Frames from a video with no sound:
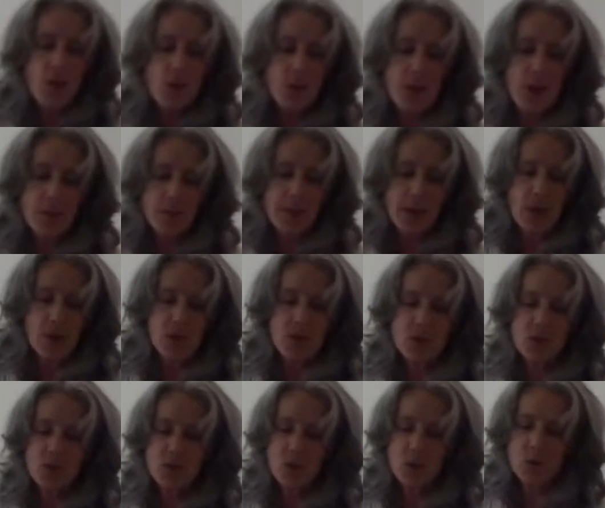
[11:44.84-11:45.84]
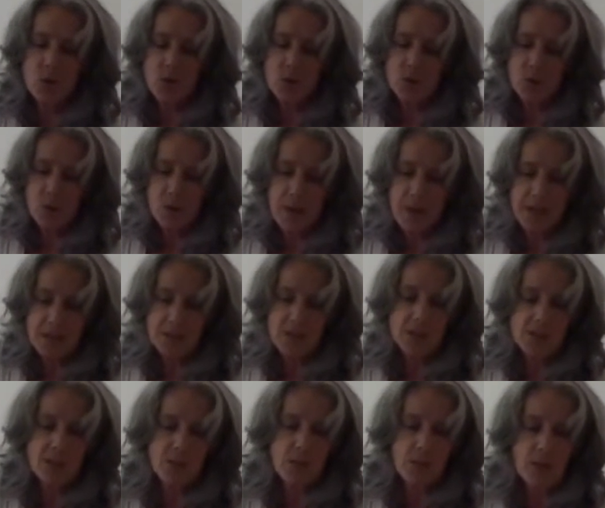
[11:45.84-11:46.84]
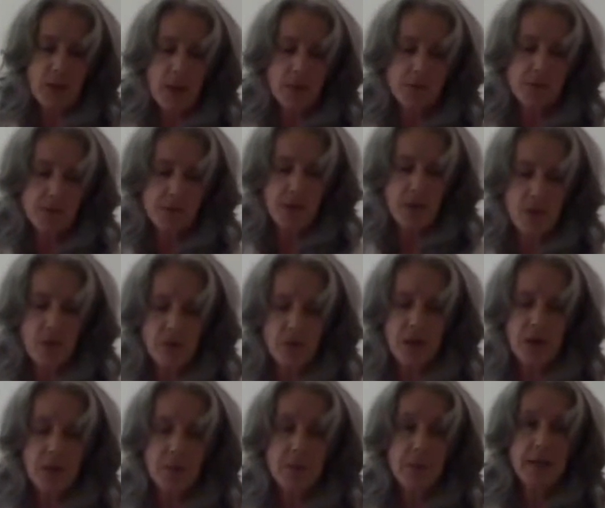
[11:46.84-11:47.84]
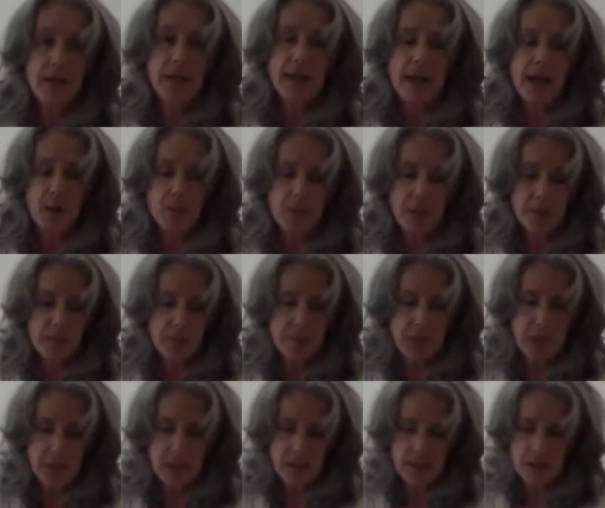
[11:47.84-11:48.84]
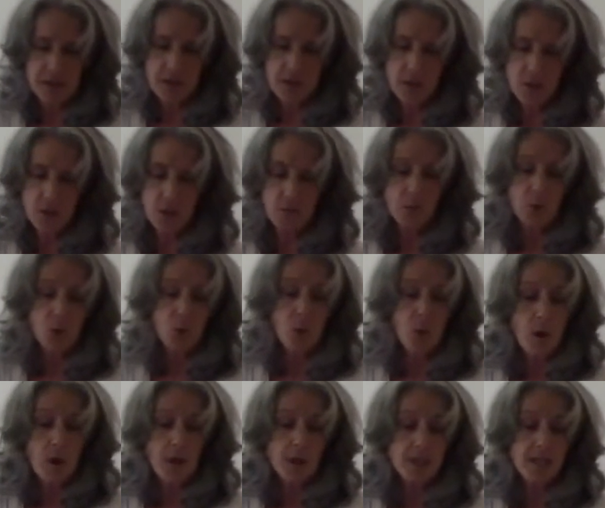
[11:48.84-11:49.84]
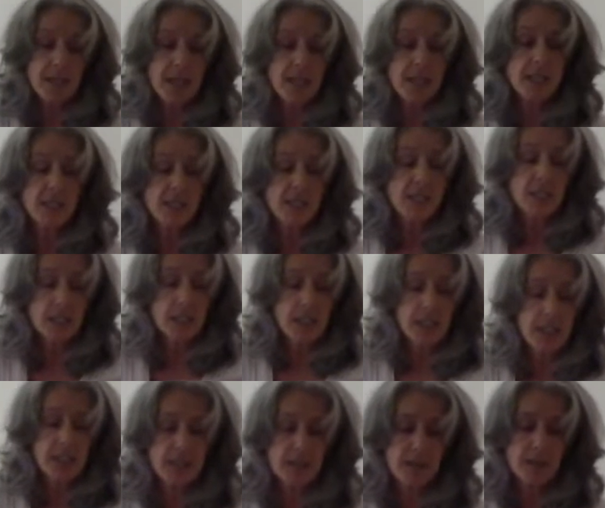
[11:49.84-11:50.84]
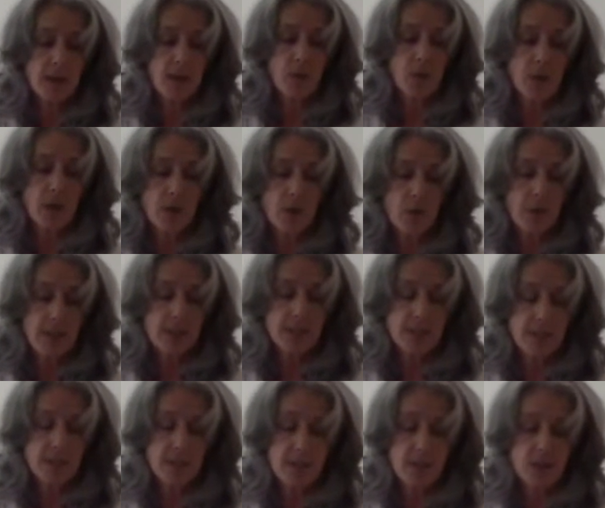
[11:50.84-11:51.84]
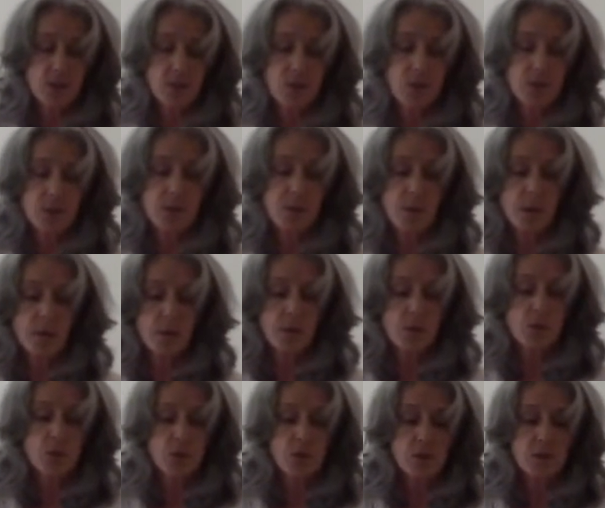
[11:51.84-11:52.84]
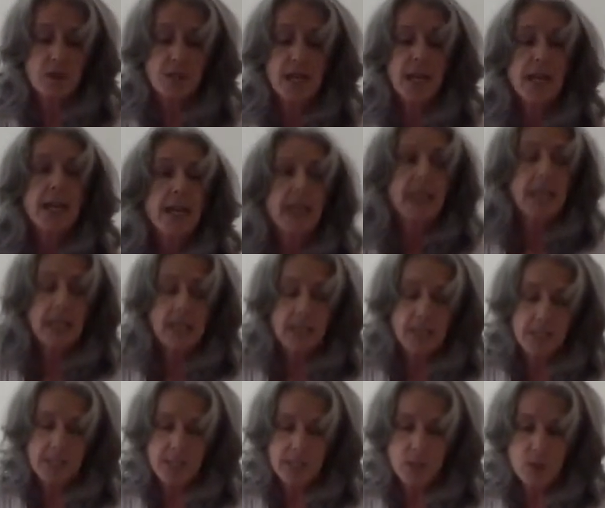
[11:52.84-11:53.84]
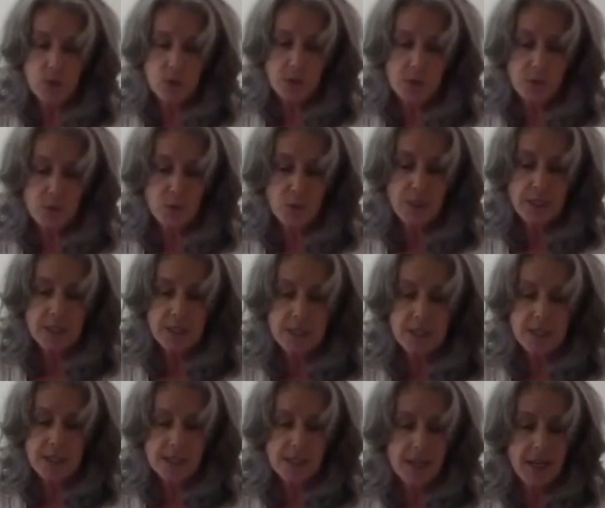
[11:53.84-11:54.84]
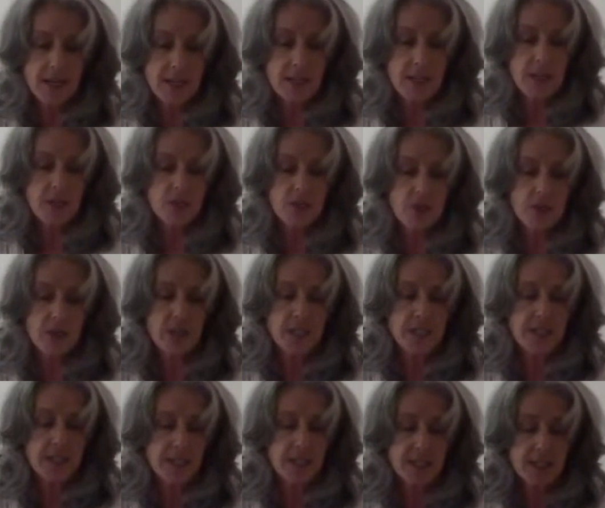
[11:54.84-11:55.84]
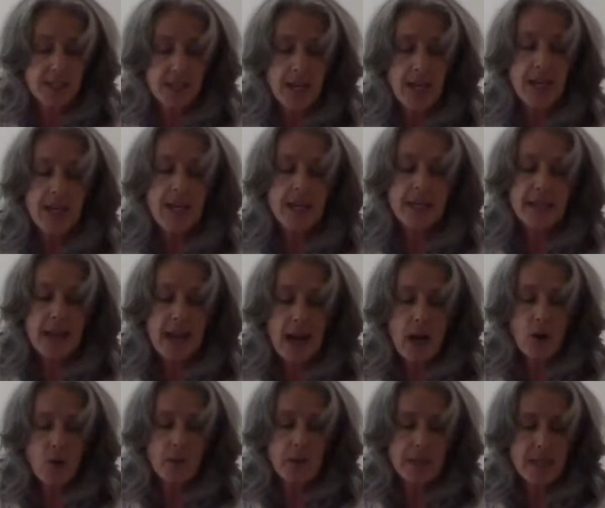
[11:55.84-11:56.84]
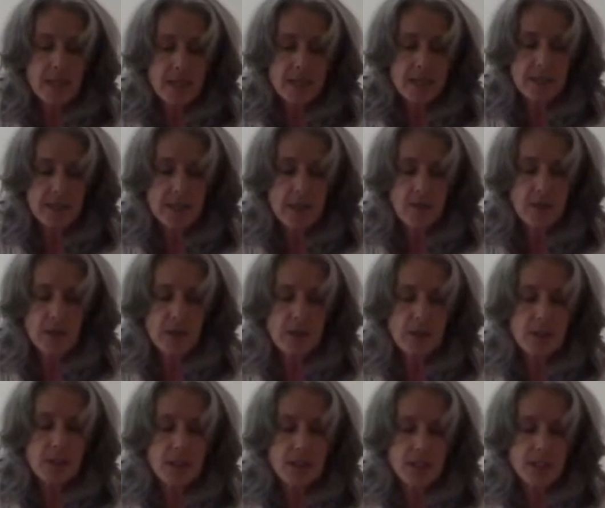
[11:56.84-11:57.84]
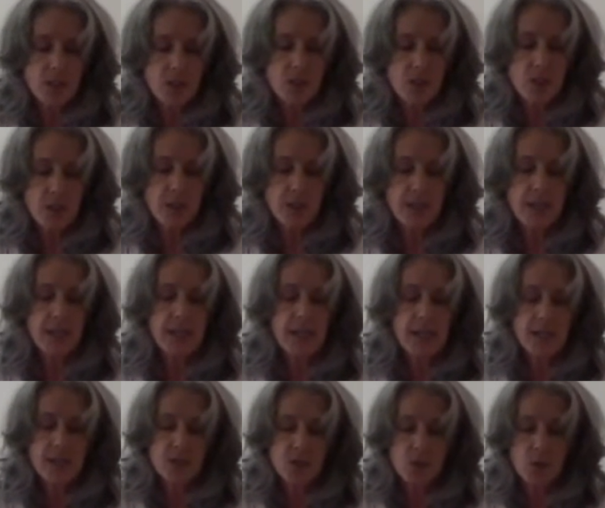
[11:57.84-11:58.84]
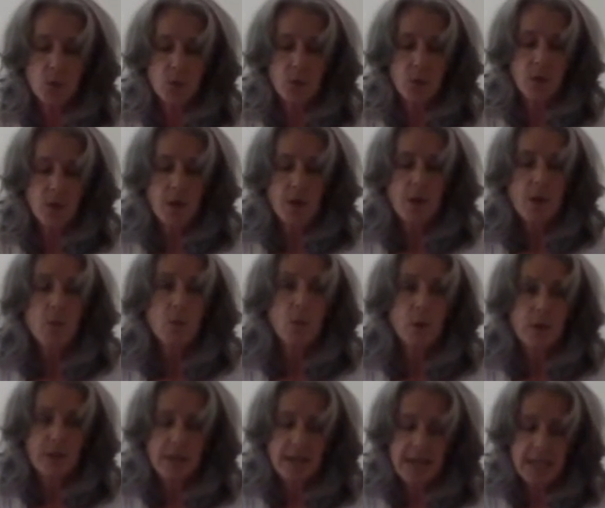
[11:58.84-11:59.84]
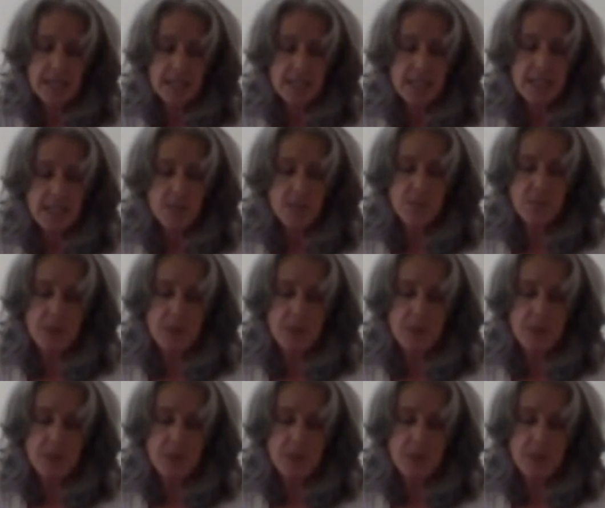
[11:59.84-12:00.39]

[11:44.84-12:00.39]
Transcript: Rombauer sold the rights to the Bobbs-Merrill Company, now Macmillan. The book was and still is a runaway success for its publishers, in continuous print since 1936, now in its 7th edition, and has sold more than 18